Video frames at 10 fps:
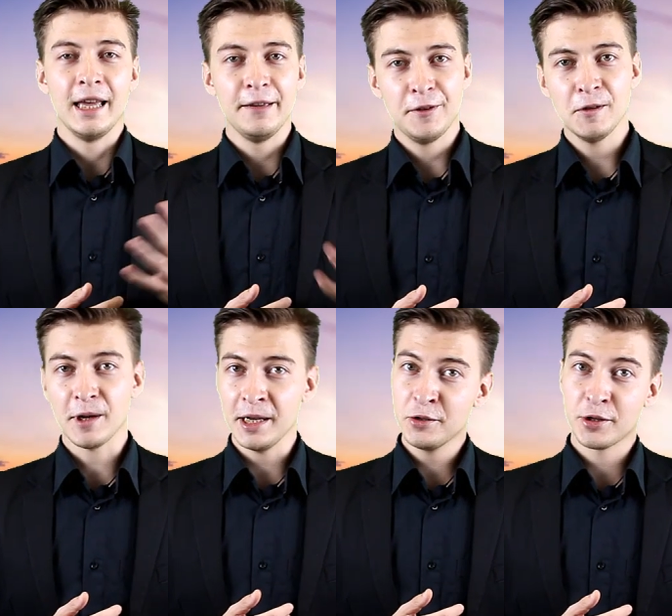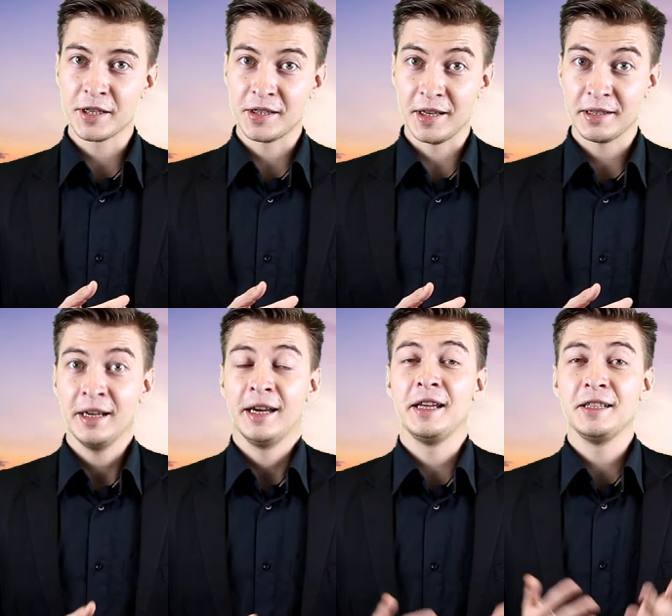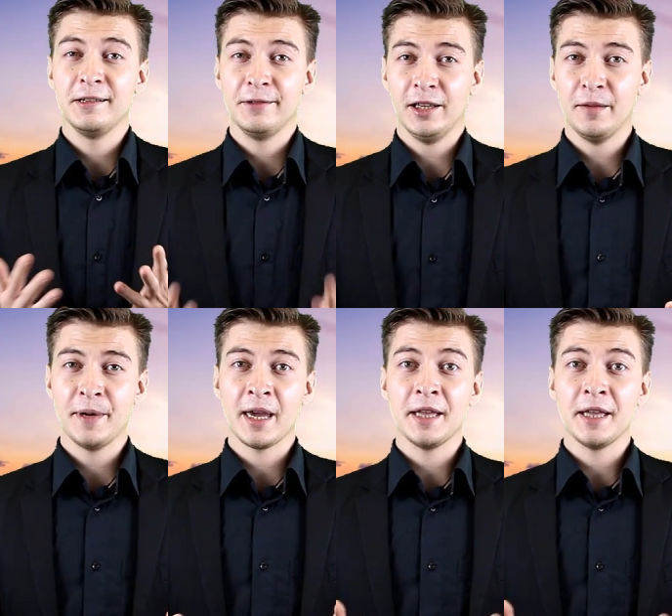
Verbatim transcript: If you're interested in developing